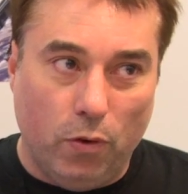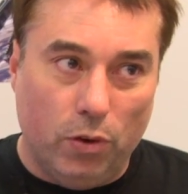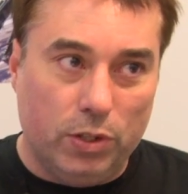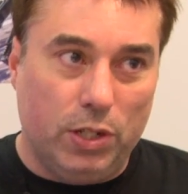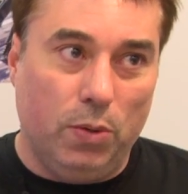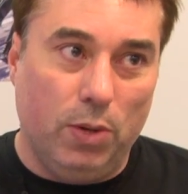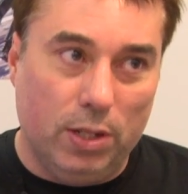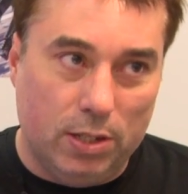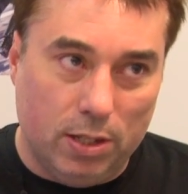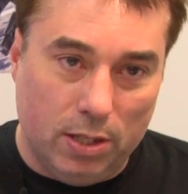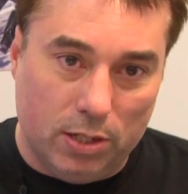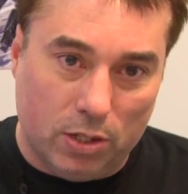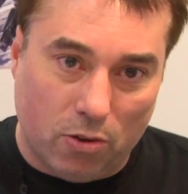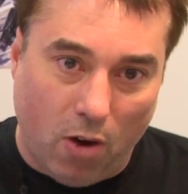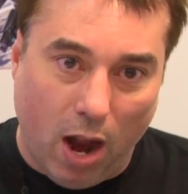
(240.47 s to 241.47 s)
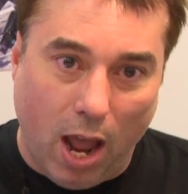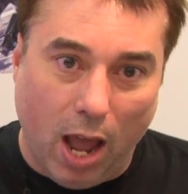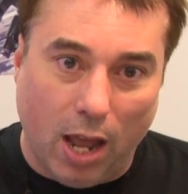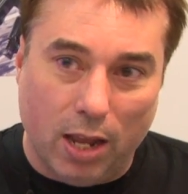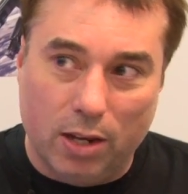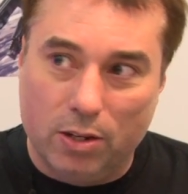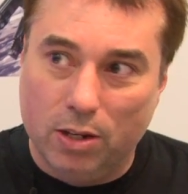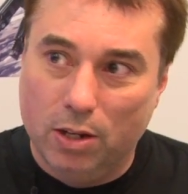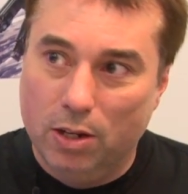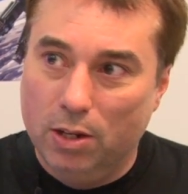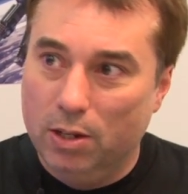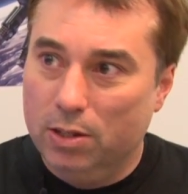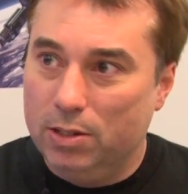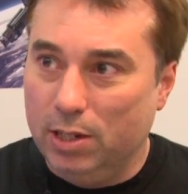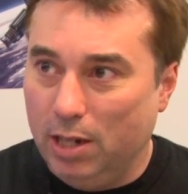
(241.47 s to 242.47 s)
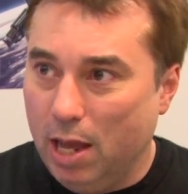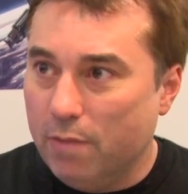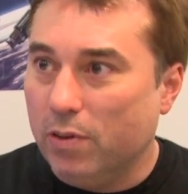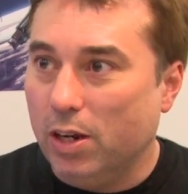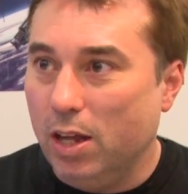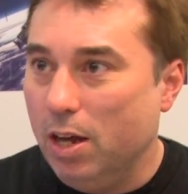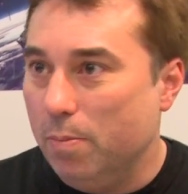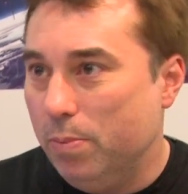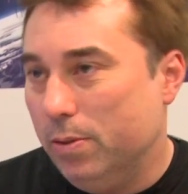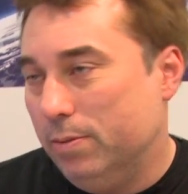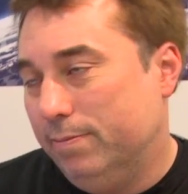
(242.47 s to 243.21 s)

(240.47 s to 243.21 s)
force you into this grind to level up.